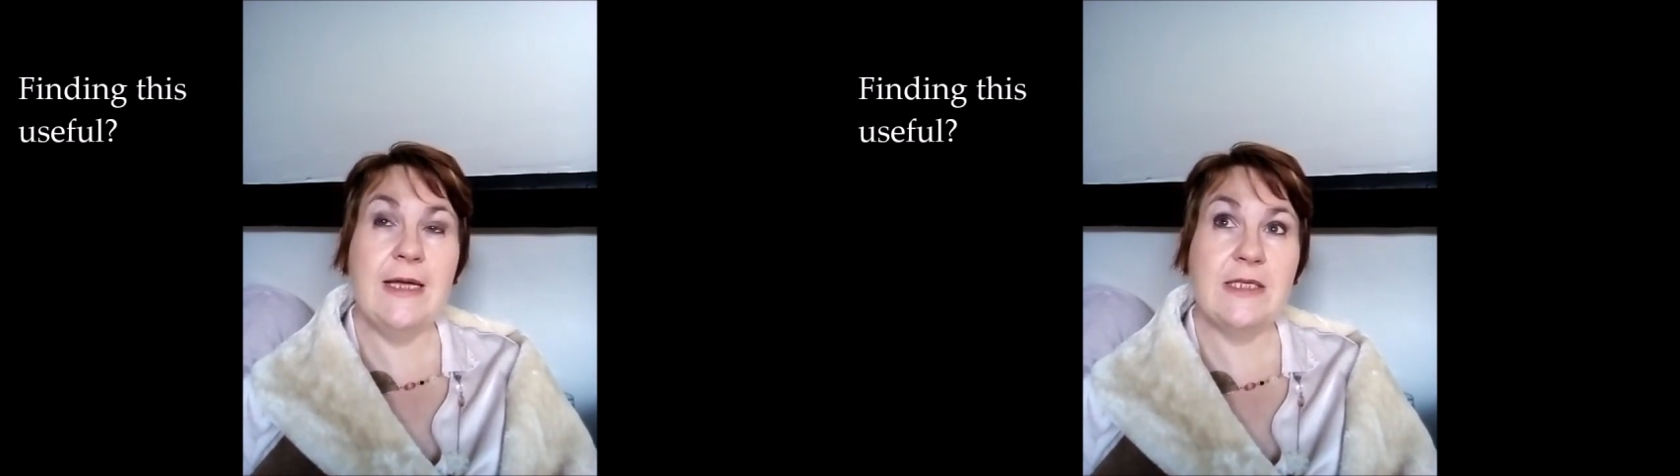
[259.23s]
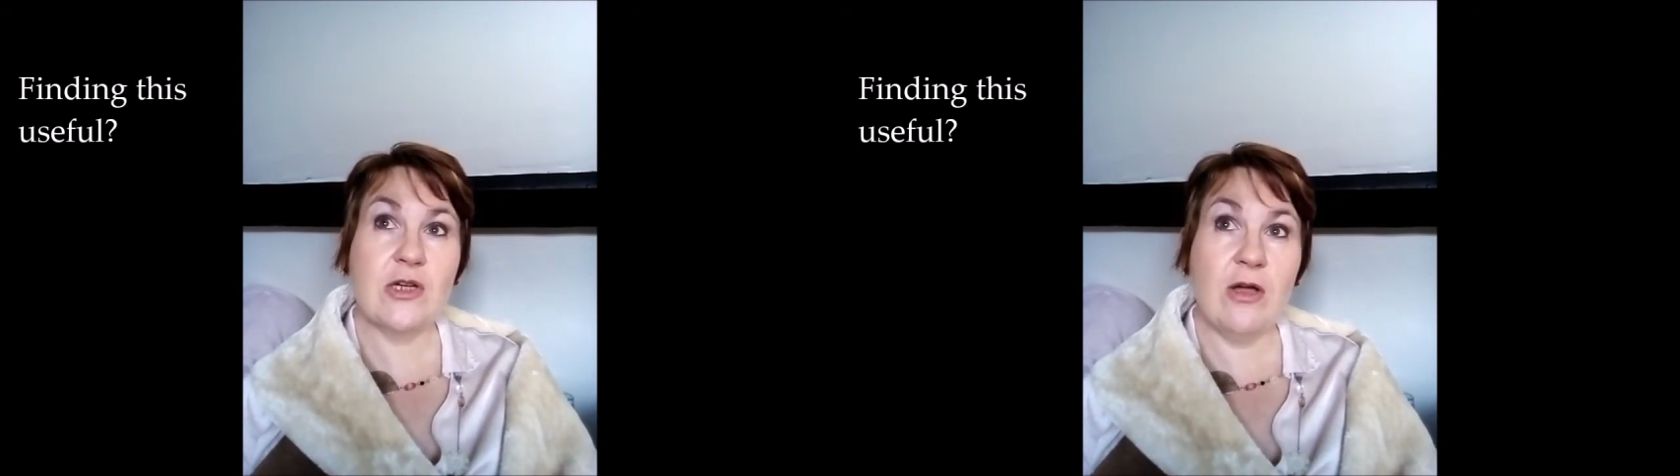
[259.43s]

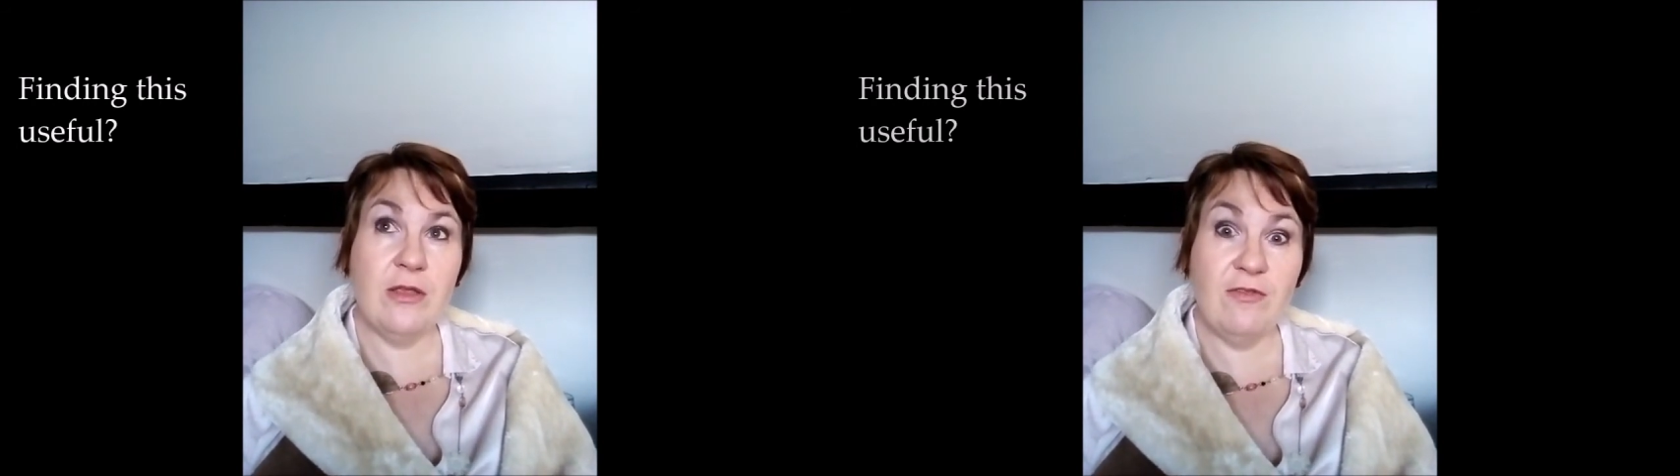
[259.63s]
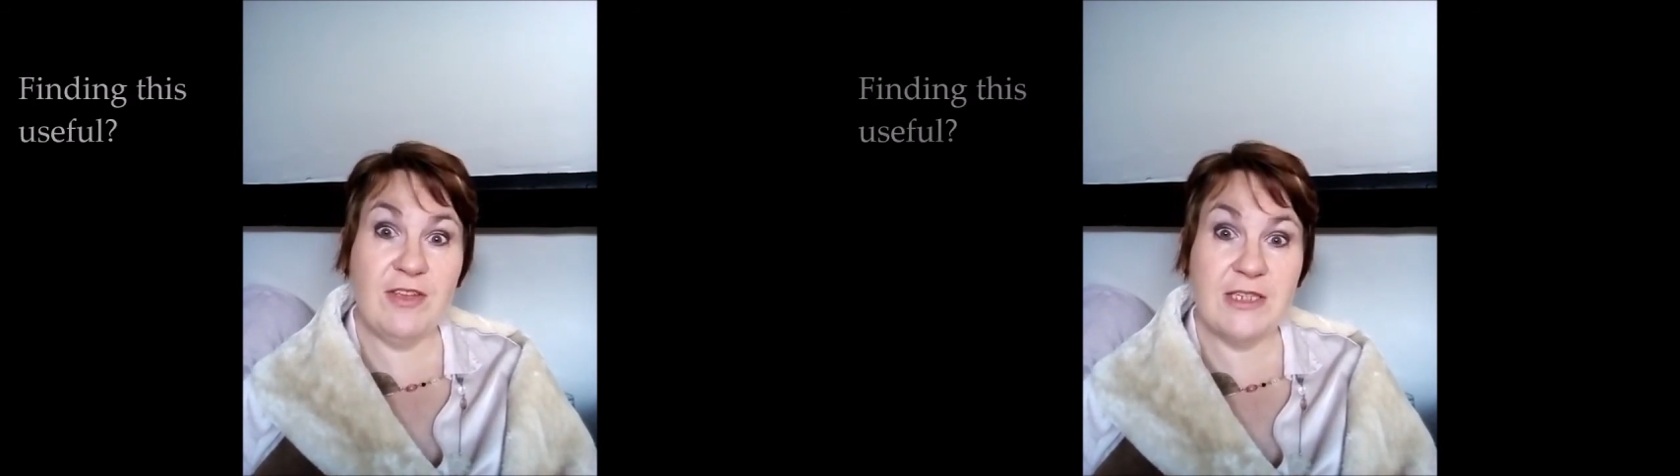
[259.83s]
it's got
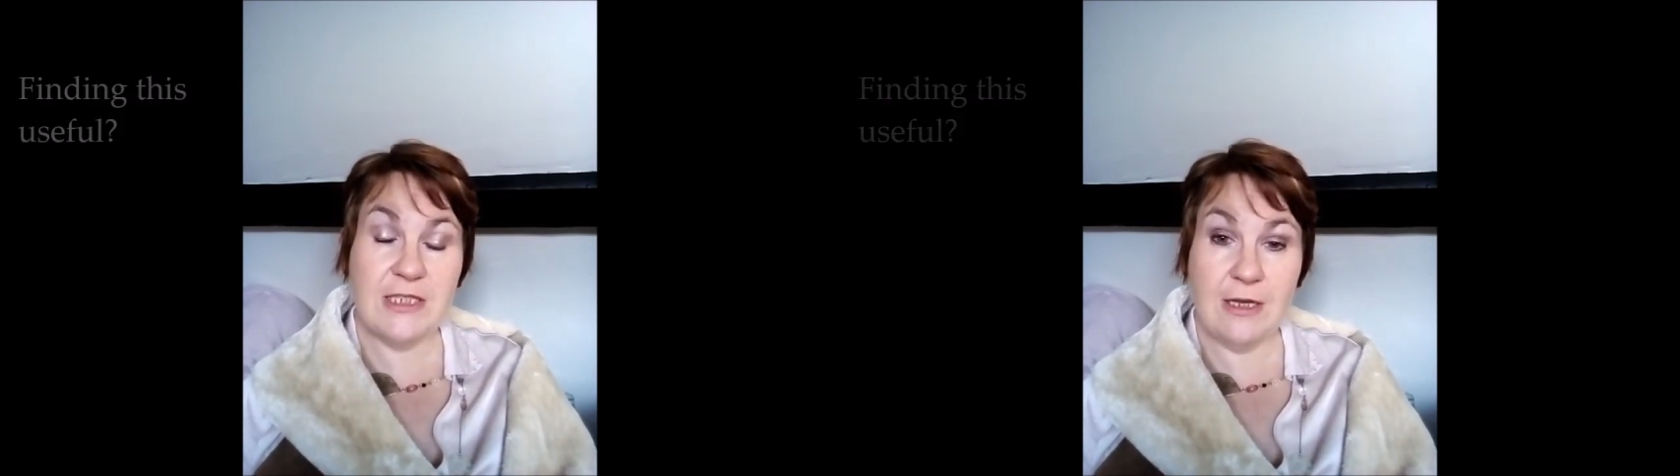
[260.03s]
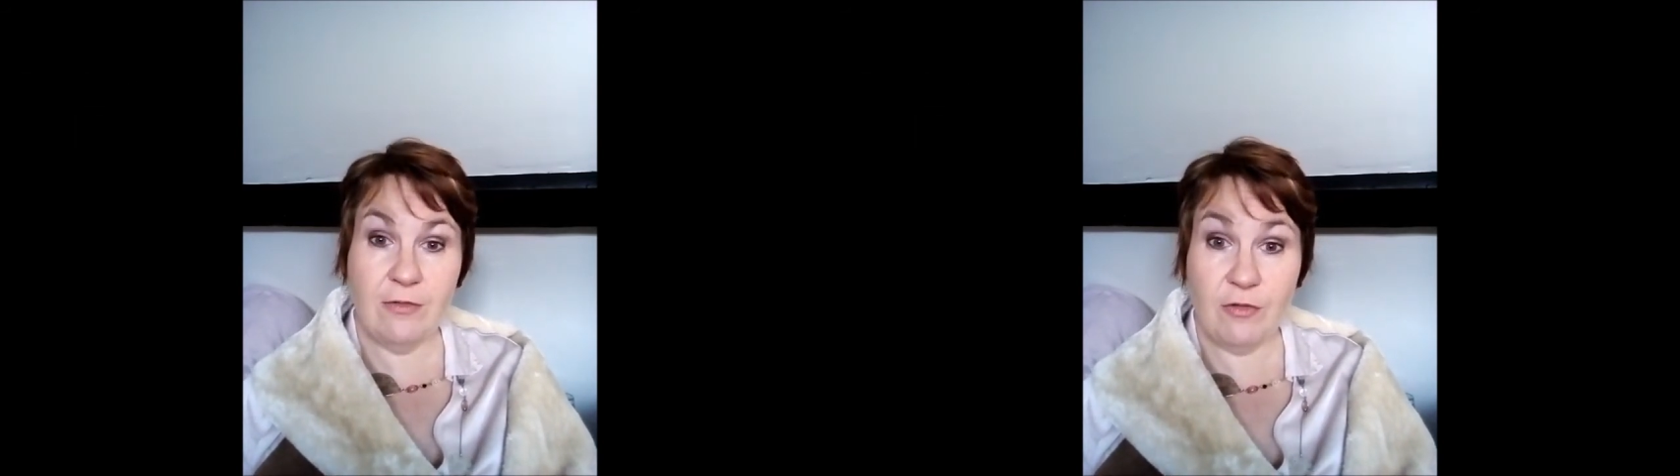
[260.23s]
an
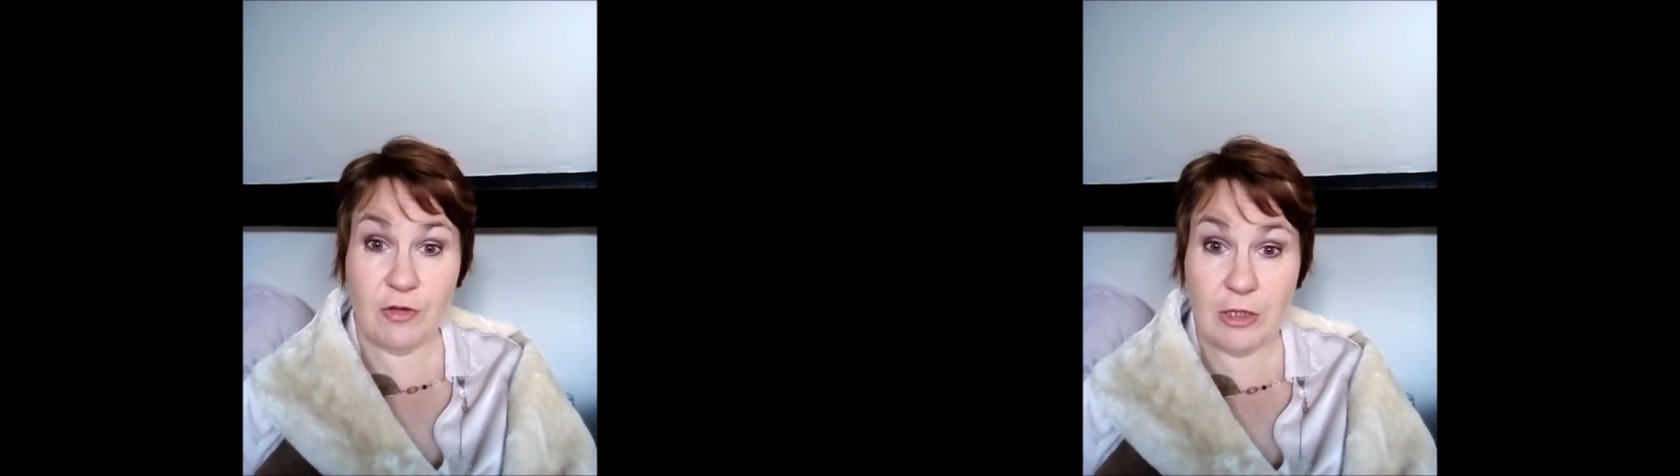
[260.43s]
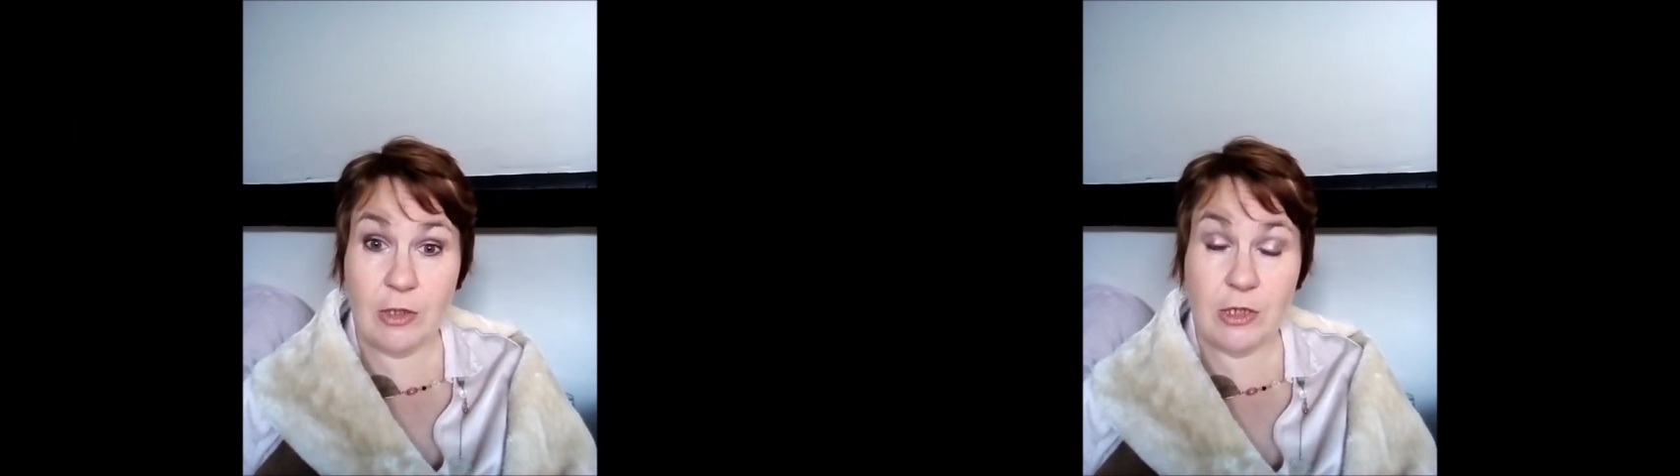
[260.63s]
affinity for
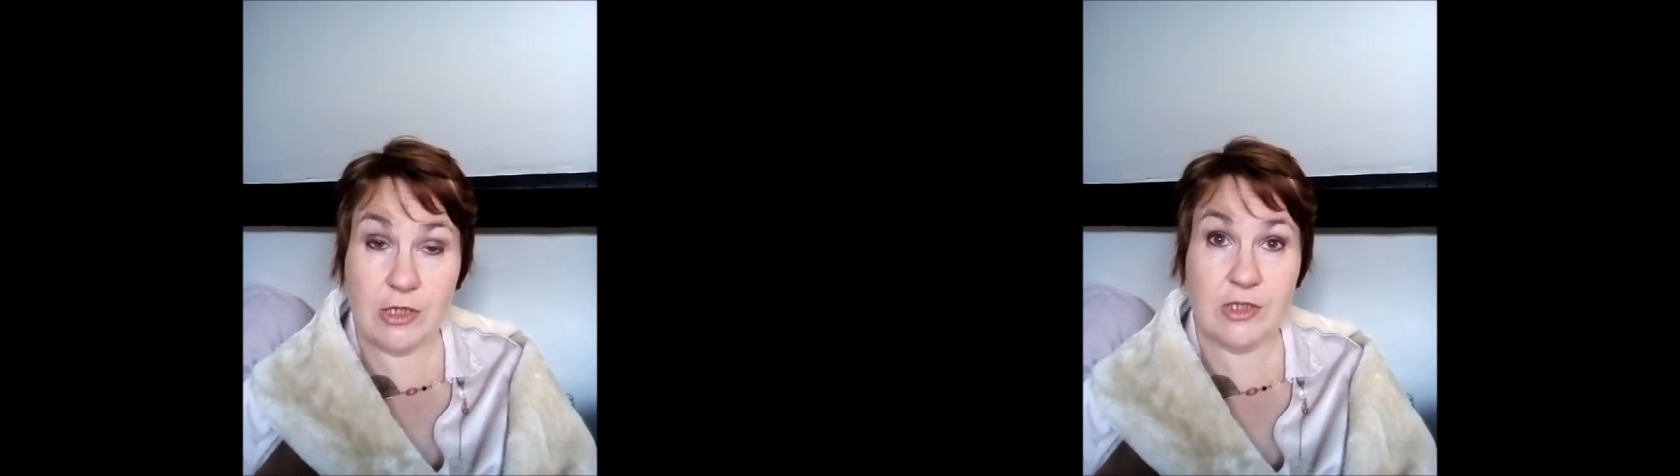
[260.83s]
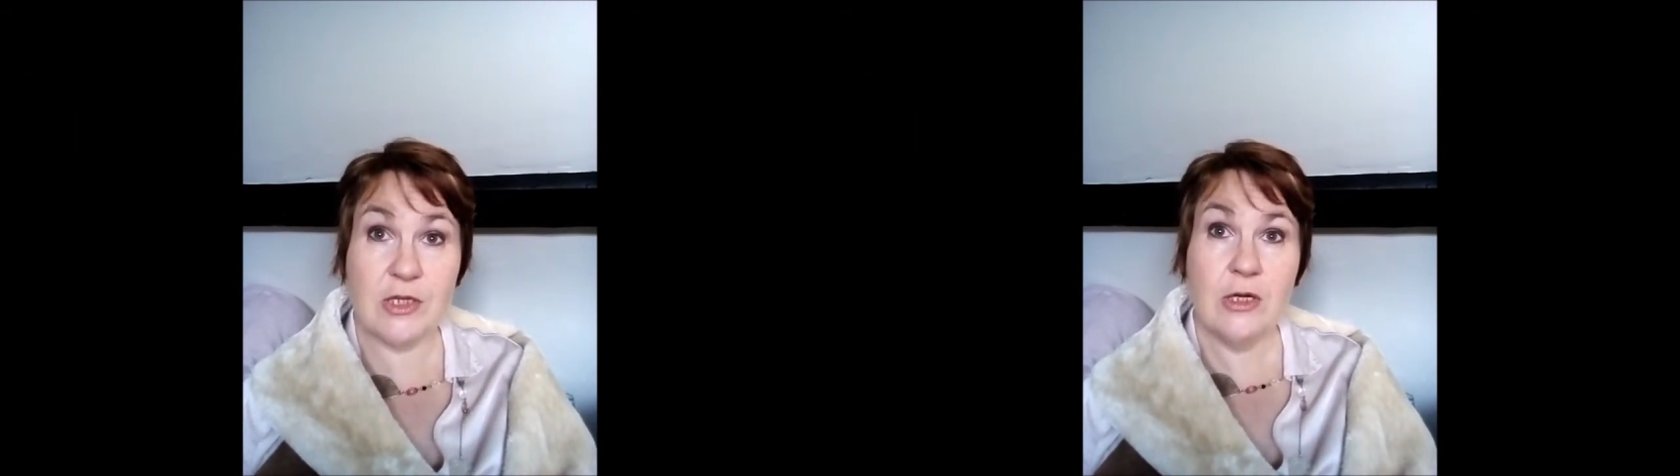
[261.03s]
the
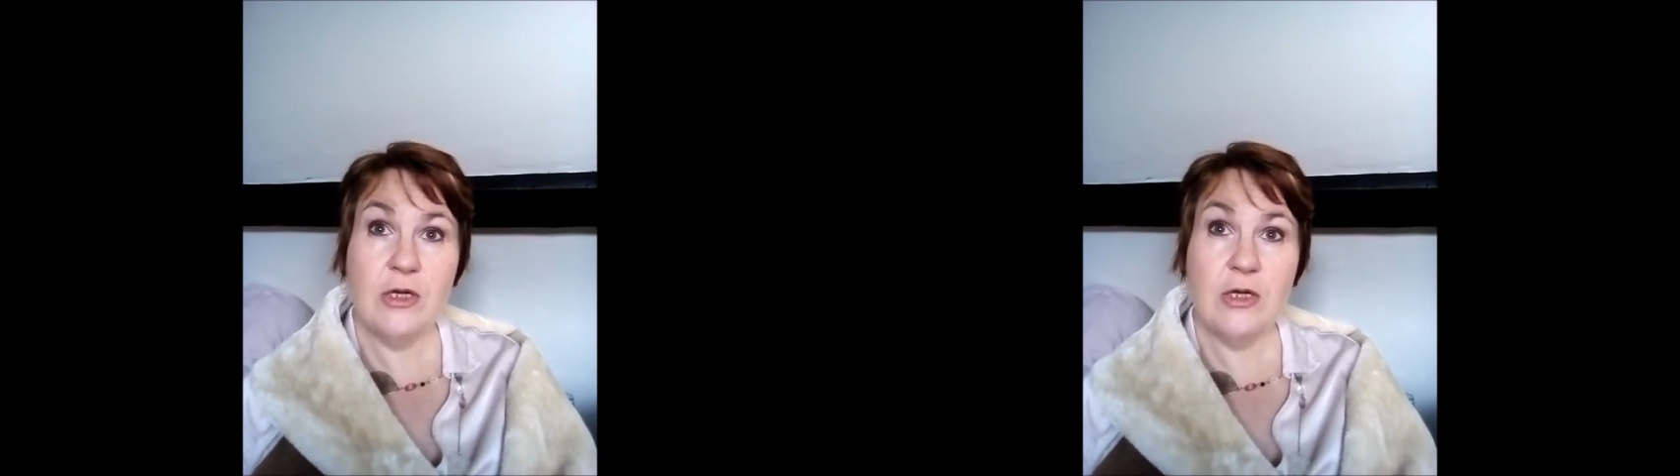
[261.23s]
lungs.